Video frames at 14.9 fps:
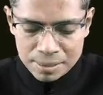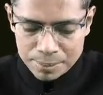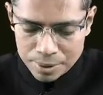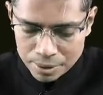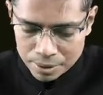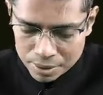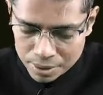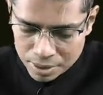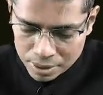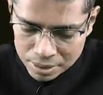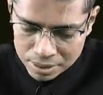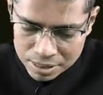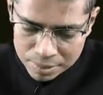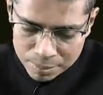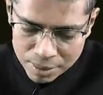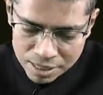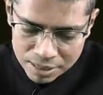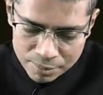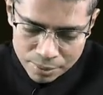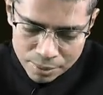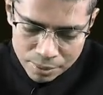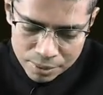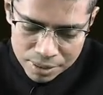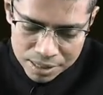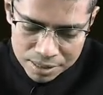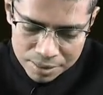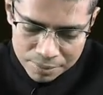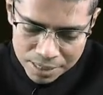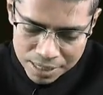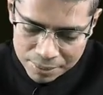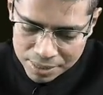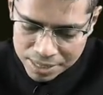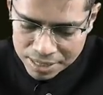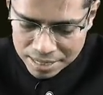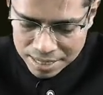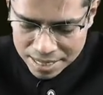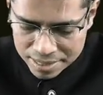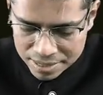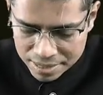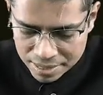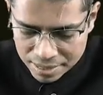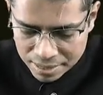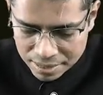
nephron, this blood flow is very less,